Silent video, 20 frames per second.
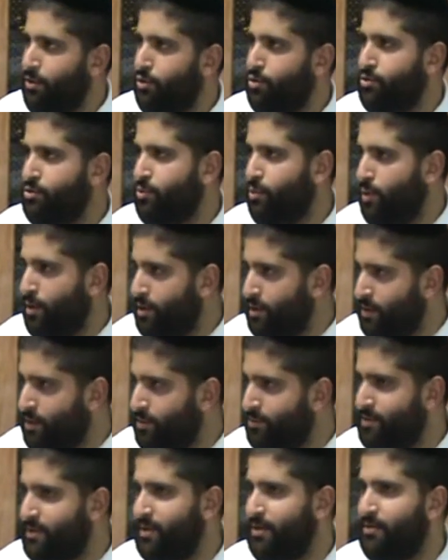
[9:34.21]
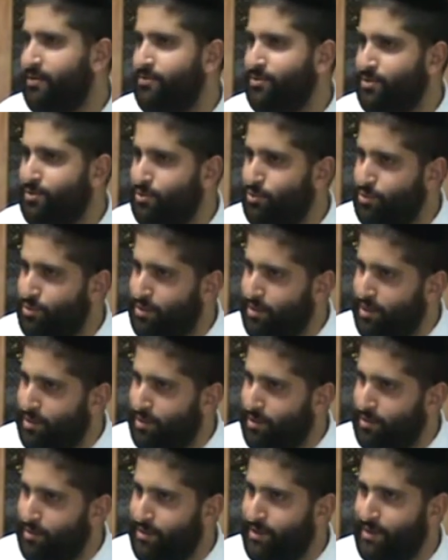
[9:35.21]
who's worked on themselves and who's
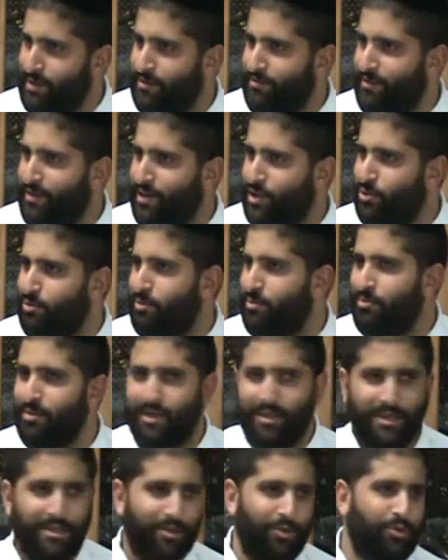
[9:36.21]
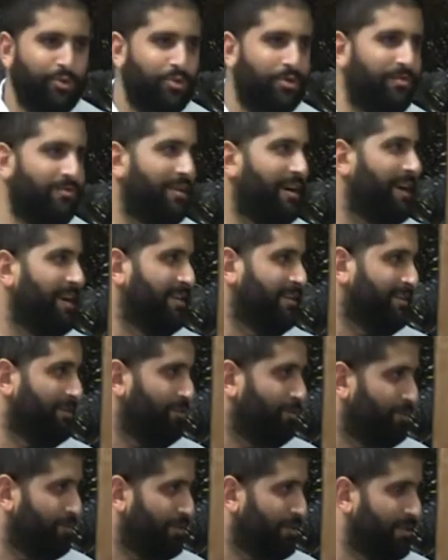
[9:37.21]
a dignified human being and who's refined
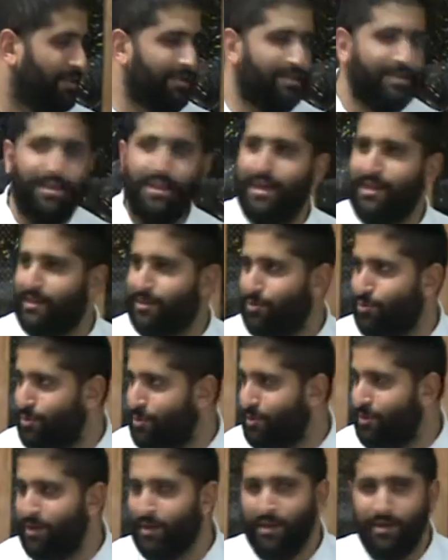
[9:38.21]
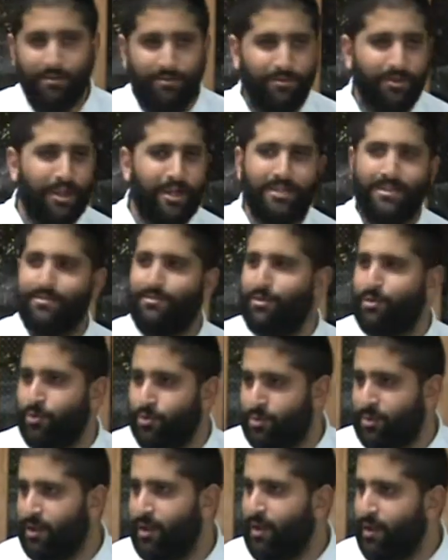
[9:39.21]
and who's an intellect and who's a philosopher,
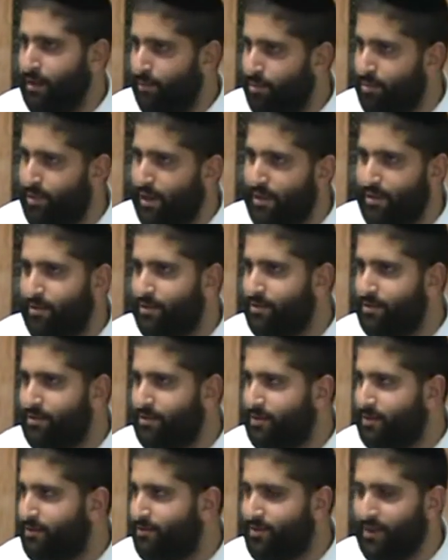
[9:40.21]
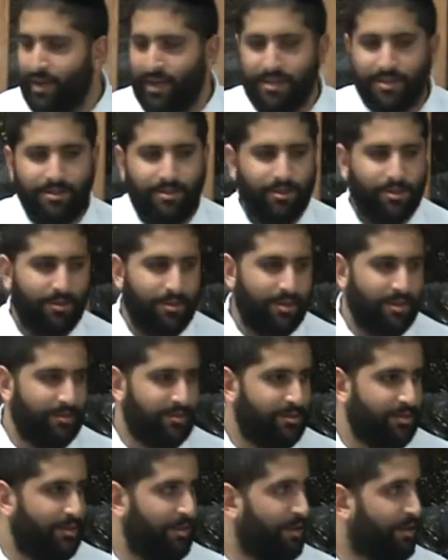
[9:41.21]
and but rather very external
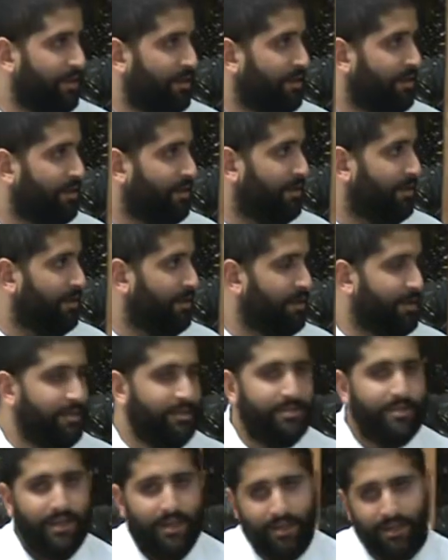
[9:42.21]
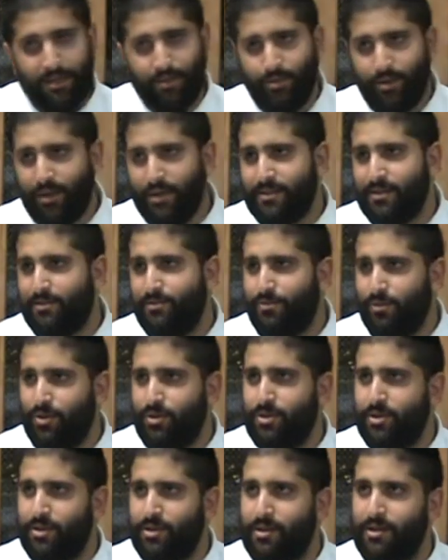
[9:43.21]
things. And the second are because,
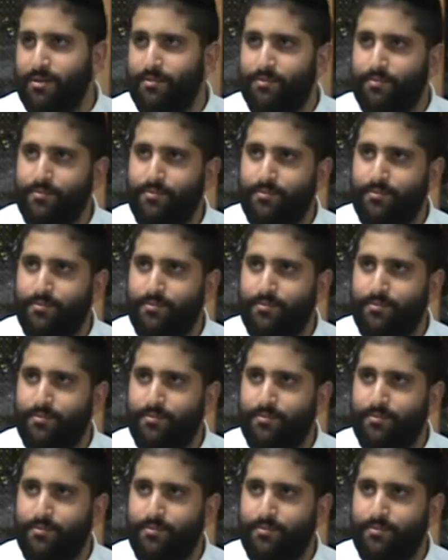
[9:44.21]
unfortunately,